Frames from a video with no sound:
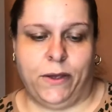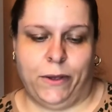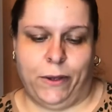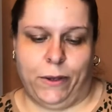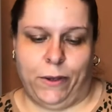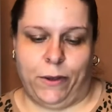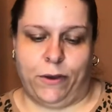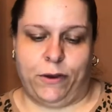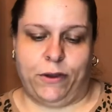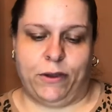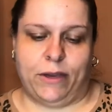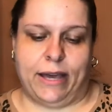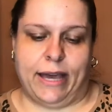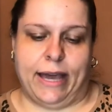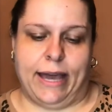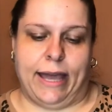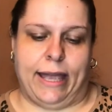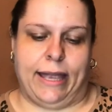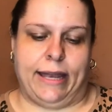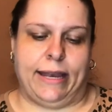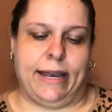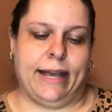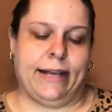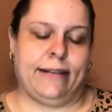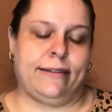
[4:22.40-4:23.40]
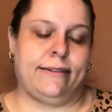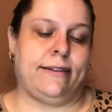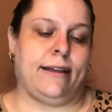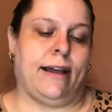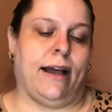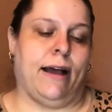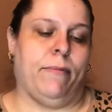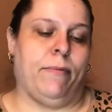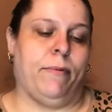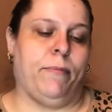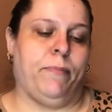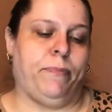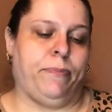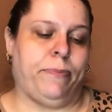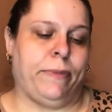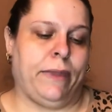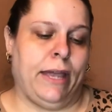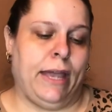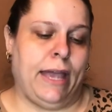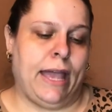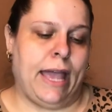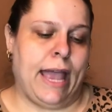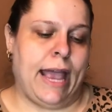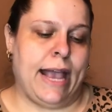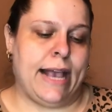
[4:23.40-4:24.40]
Okay, next up
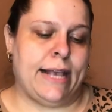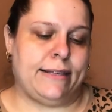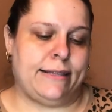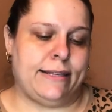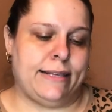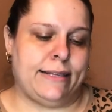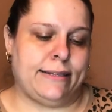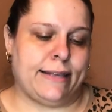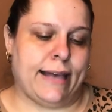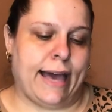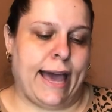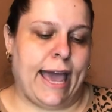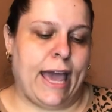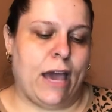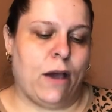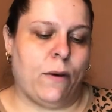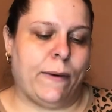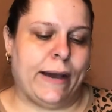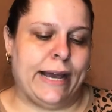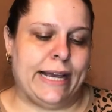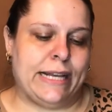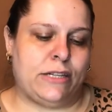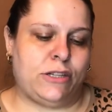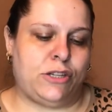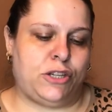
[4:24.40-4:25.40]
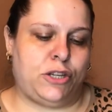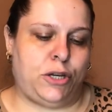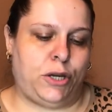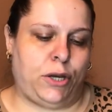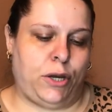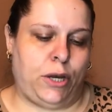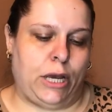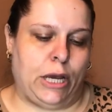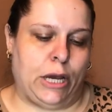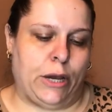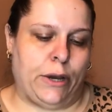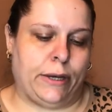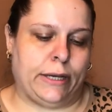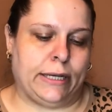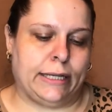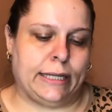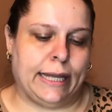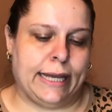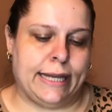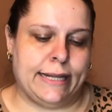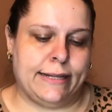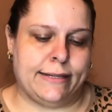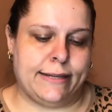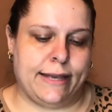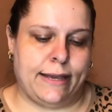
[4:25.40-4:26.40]
is this AOA Studio
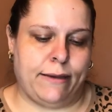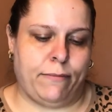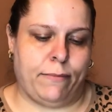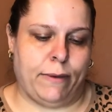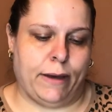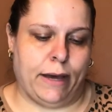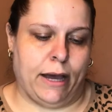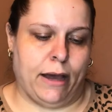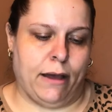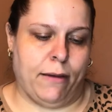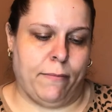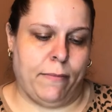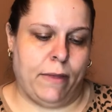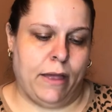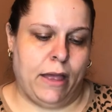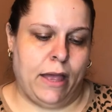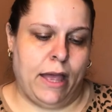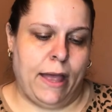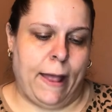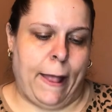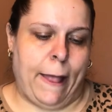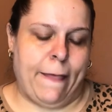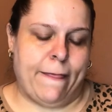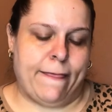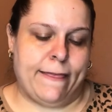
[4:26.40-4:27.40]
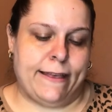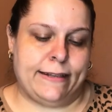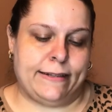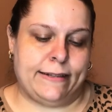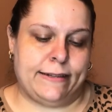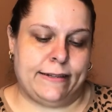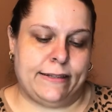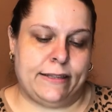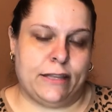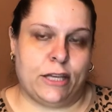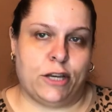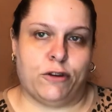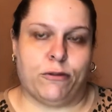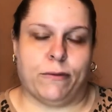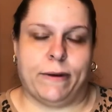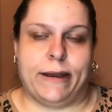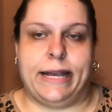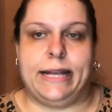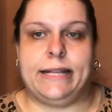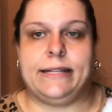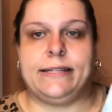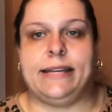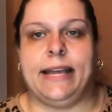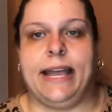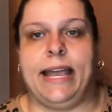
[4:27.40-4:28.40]
Cleansing Balm. This is the
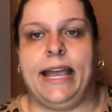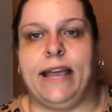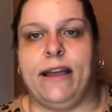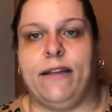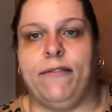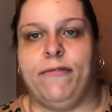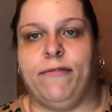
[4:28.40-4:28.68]
green tea and